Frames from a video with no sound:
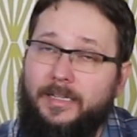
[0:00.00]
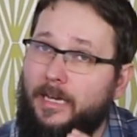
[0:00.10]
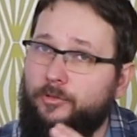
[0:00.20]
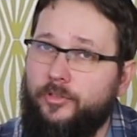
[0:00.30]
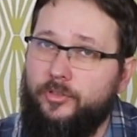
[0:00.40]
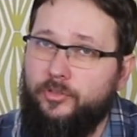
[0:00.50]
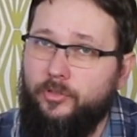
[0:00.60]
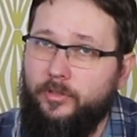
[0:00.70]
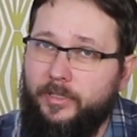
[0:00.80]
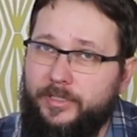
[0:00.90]
Now, to the
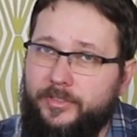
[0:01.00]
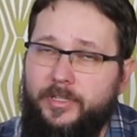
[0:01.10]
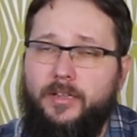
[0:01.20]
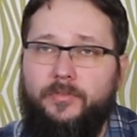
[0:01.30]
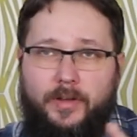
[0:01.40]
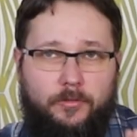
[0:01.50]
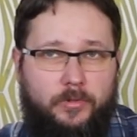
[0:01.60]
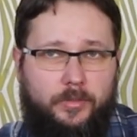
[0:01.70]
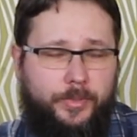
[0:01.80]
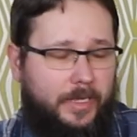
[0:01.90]
soil itself, I
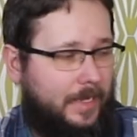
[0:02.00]
will be